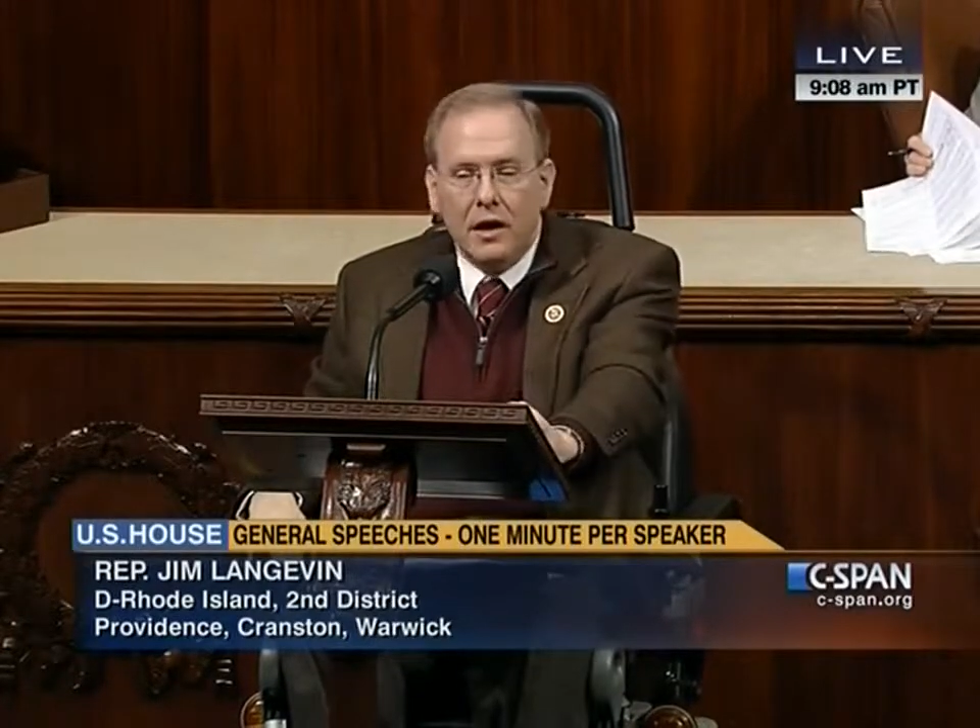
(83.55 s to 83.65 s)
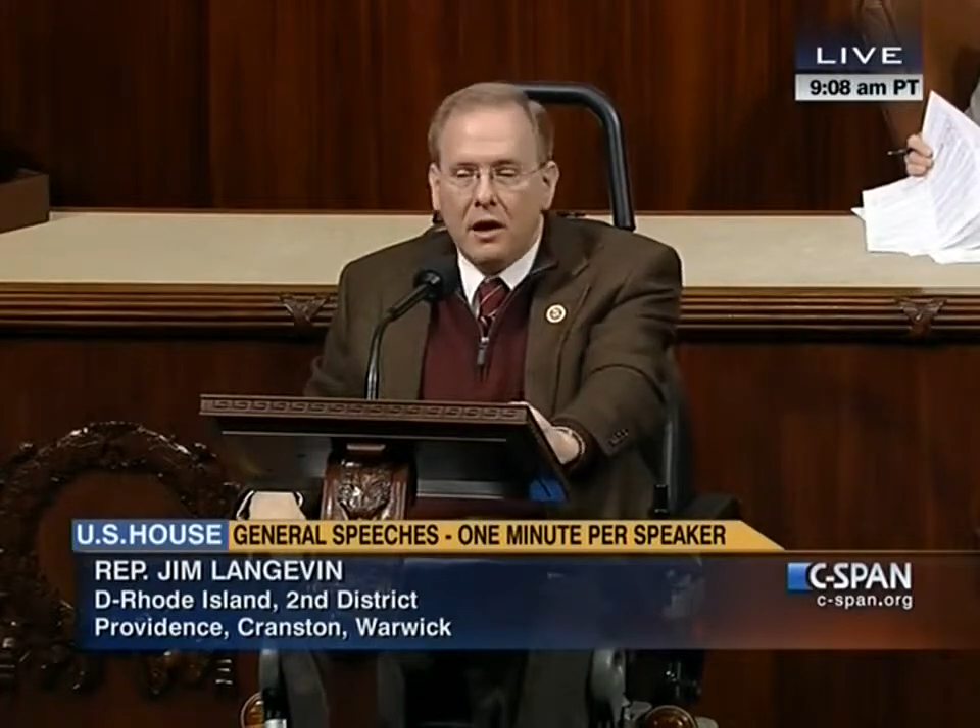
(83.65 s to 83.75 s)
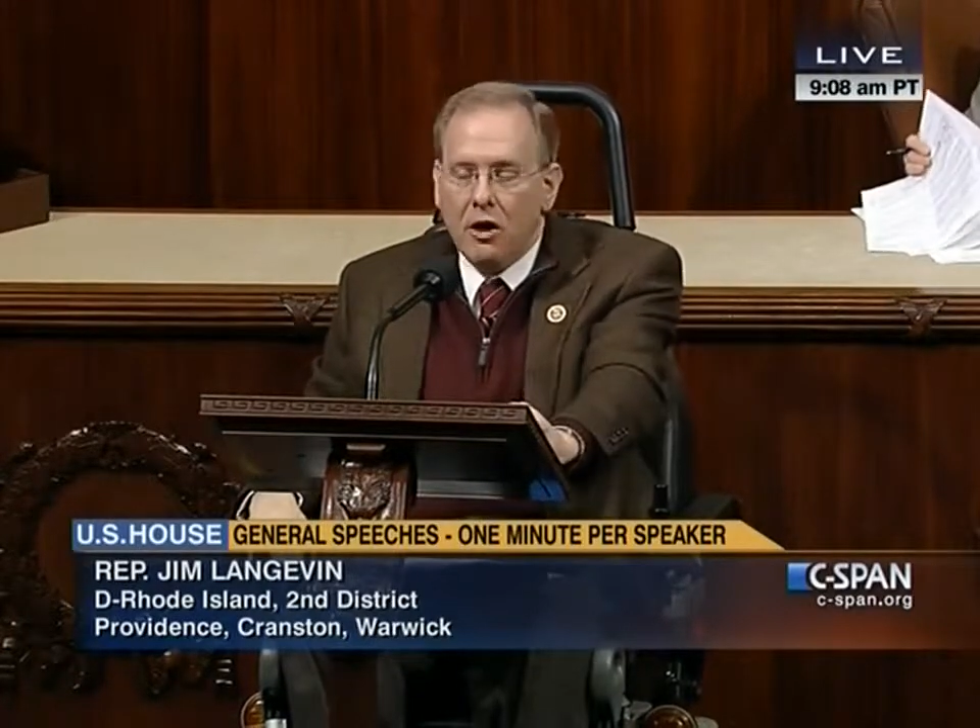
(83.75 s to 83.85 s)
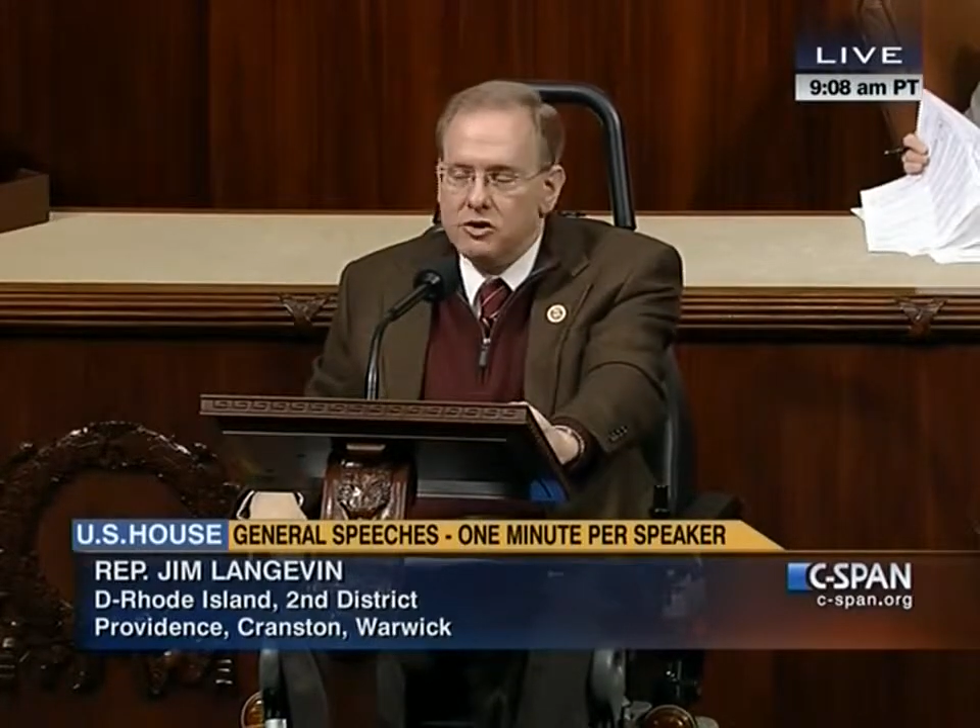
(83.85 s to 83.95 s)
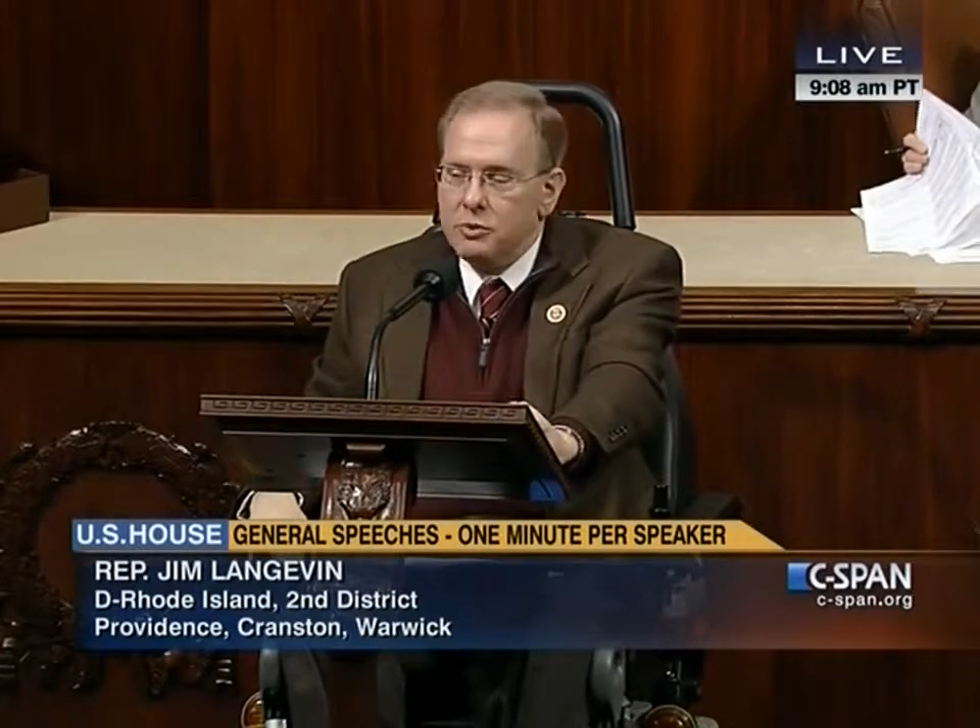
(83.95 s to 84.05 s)

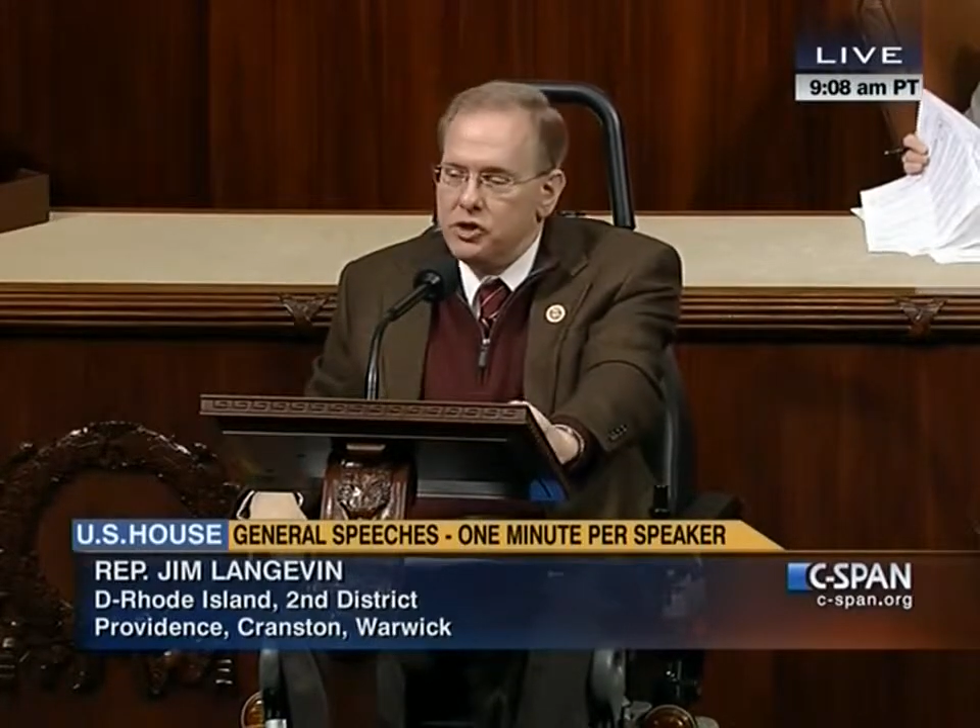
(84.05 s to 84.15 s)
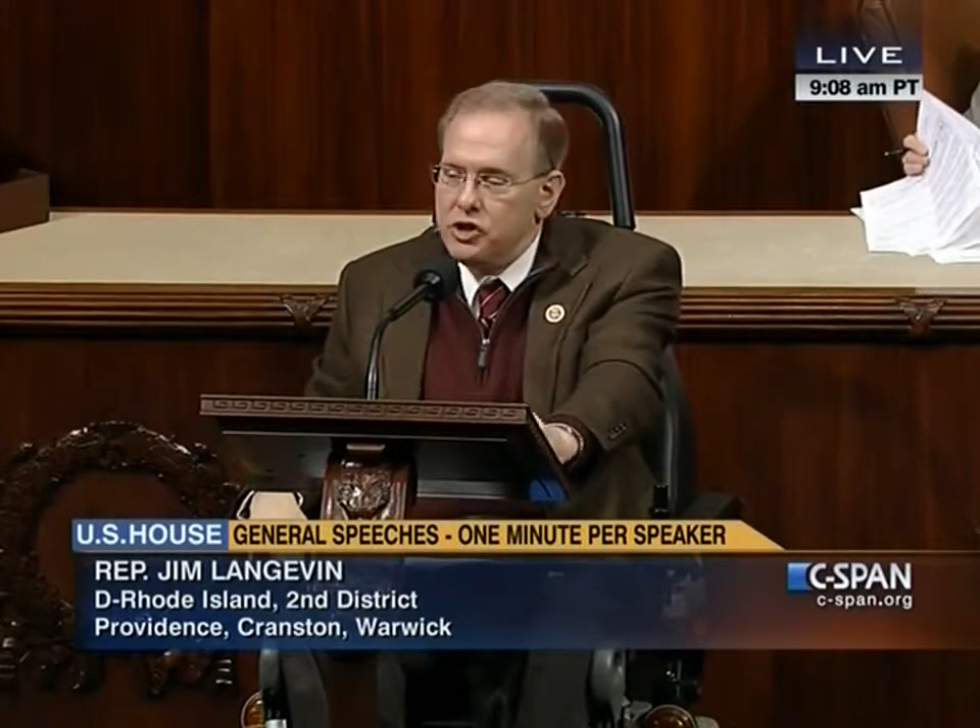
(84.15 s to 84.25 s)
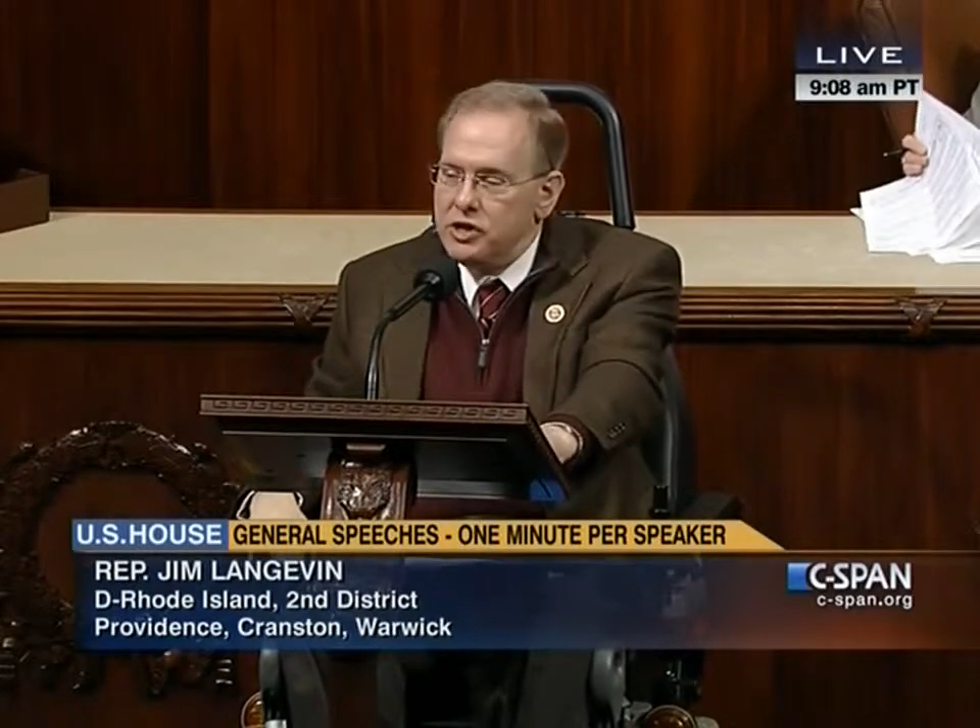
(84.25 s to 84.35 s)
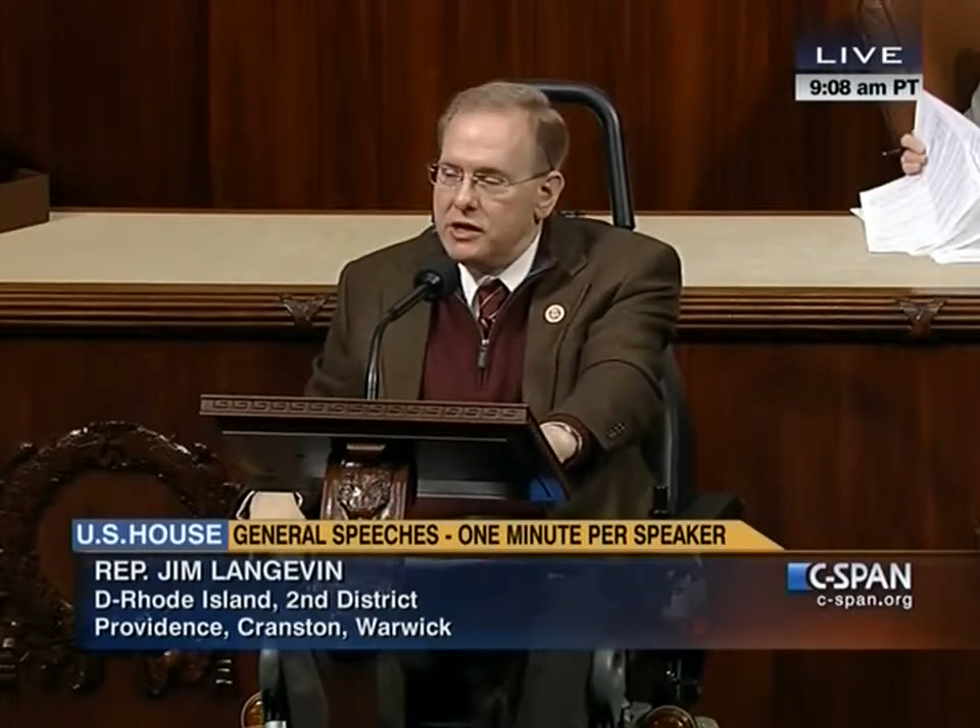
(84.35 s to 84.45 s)
Congressman G.T.